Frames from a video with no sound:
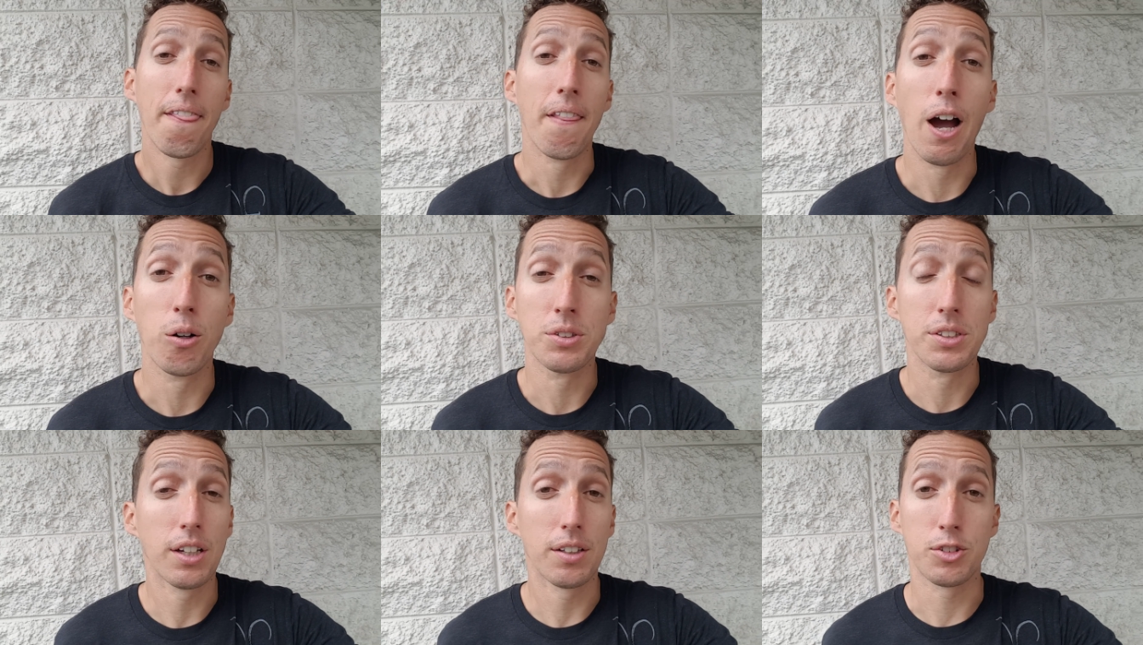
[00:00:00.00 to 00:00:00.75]
Now,
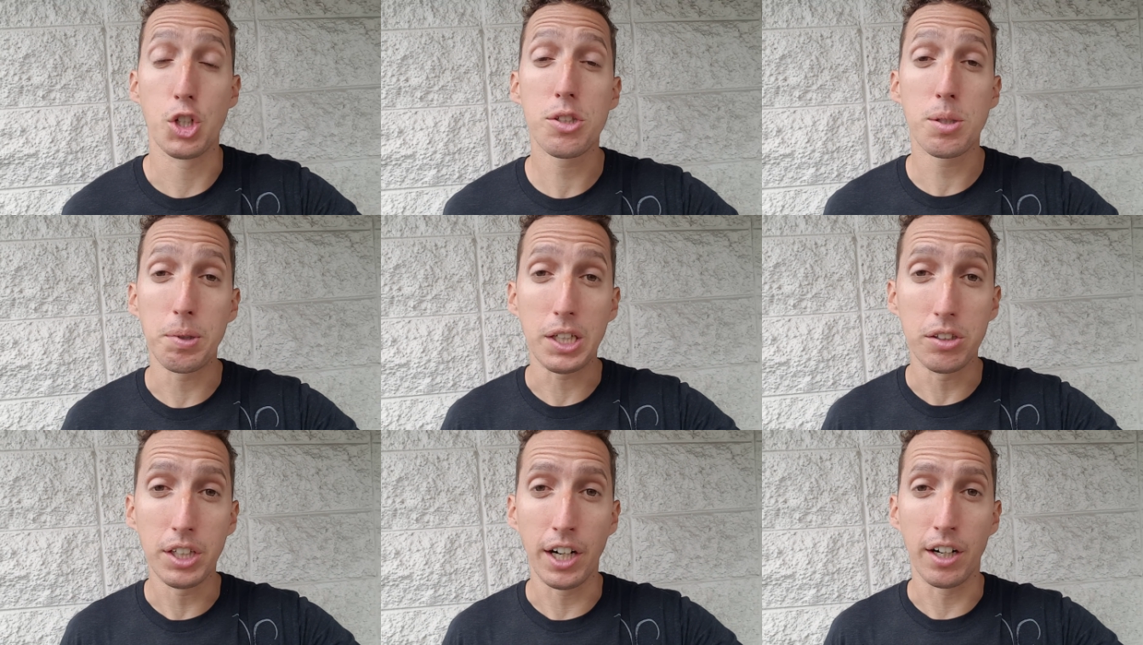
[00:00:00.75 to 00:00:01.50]
just to be
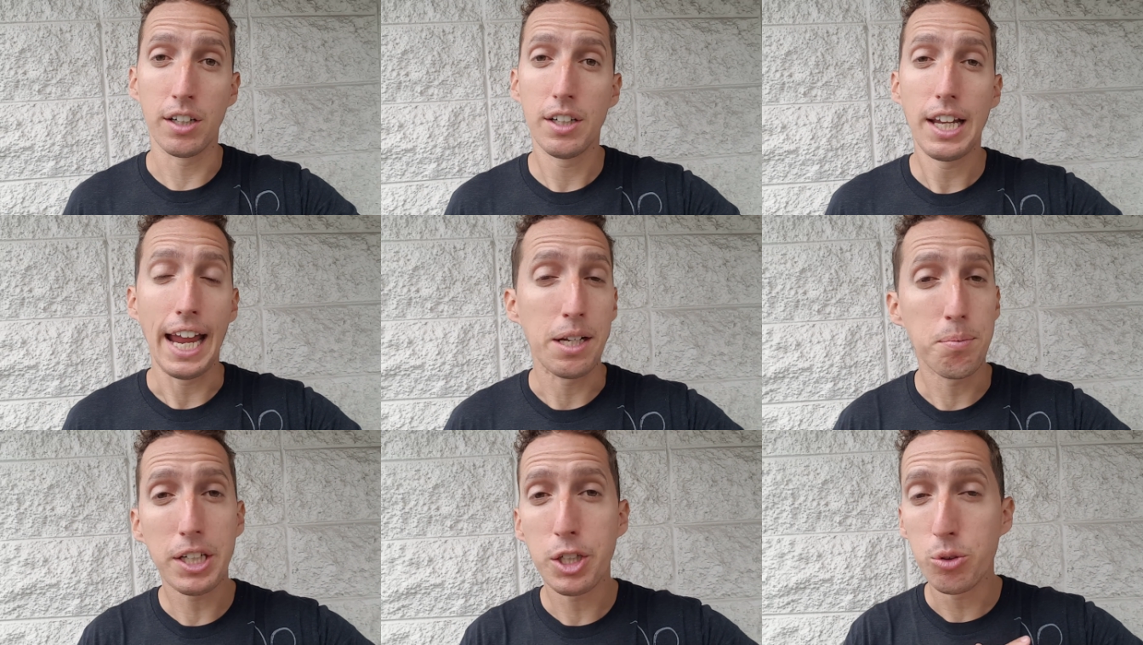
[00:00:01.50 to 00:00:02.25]
clear,
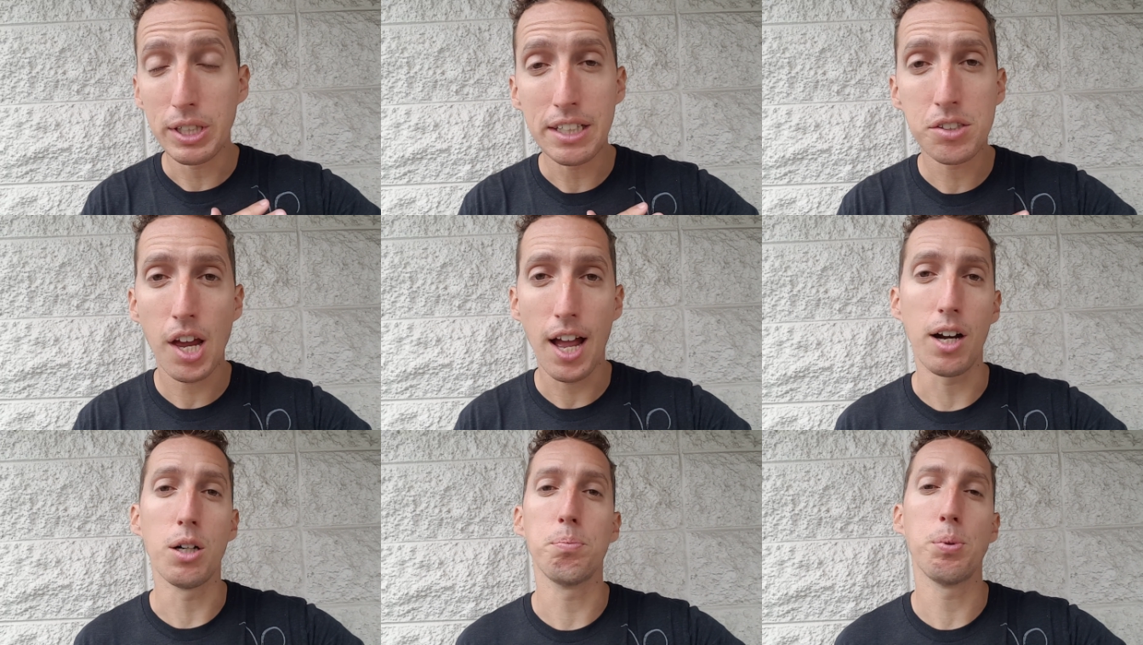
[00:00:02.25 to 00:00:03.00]
anybody who needs
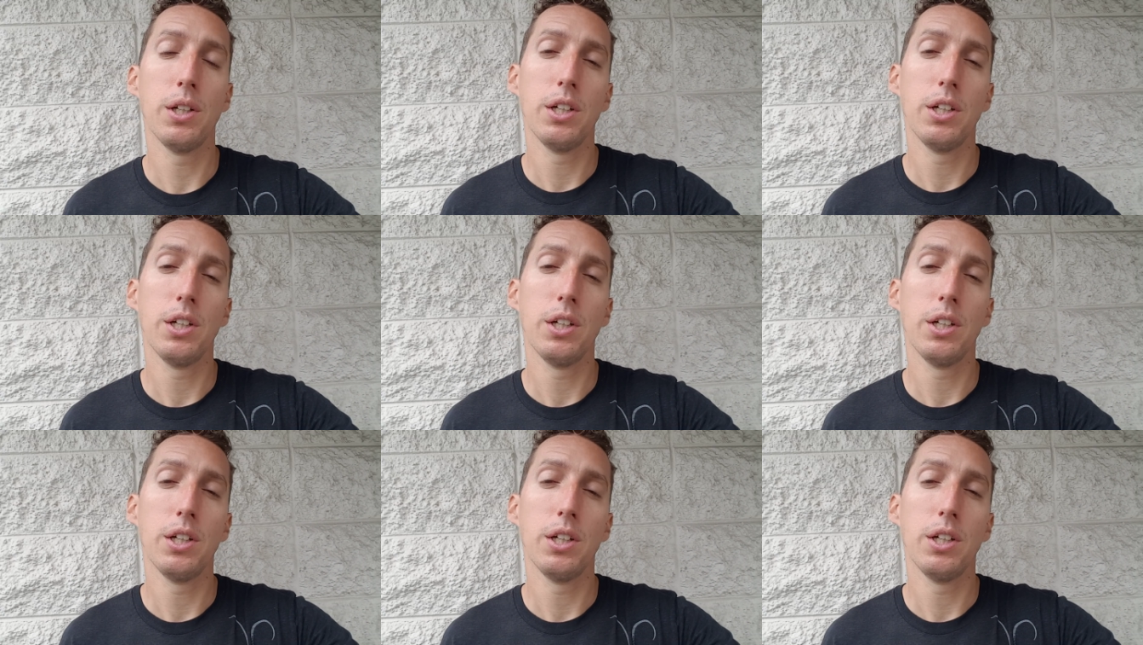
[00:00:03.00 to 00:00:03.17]
help